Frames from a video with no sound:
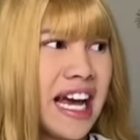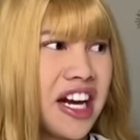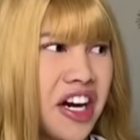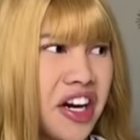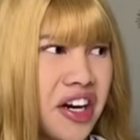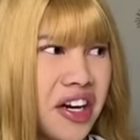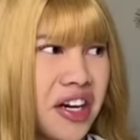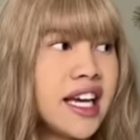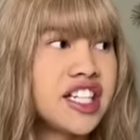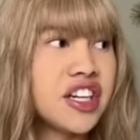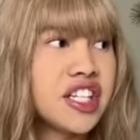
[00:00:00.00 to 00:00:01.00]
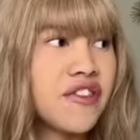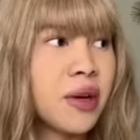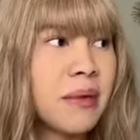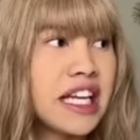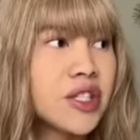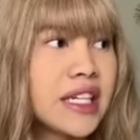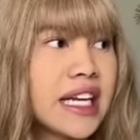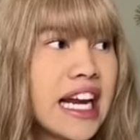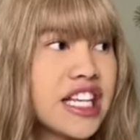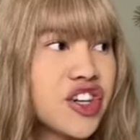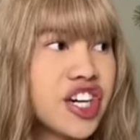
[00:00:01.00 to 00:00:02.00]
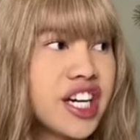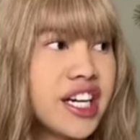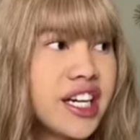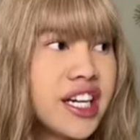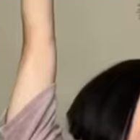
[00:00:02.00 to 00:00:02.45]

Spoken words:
inside her. Is she transforming into a dinosaur?